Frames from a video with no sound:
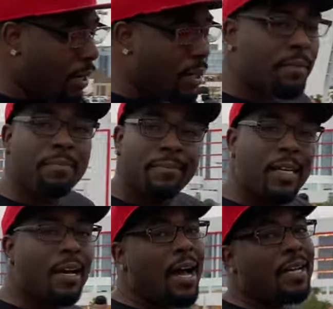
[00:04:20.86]
to,
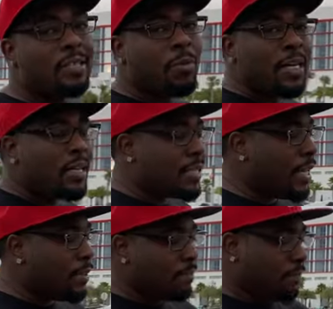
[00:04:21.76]
I just wanted to
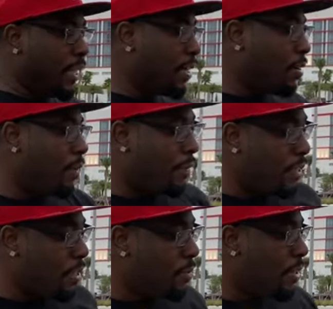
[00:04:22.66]
take it off and
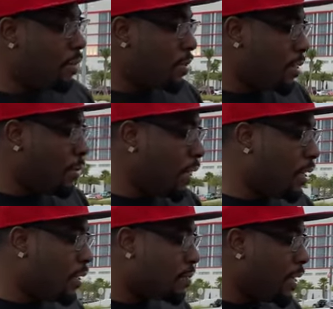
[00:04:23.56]
see what it
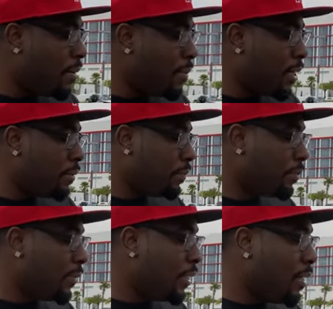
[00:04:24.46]
is, man. But
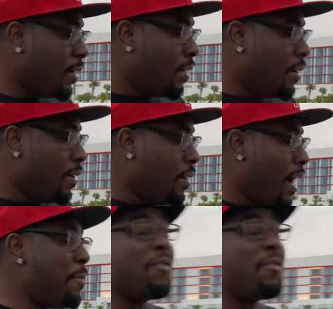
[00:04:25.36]
I'm going to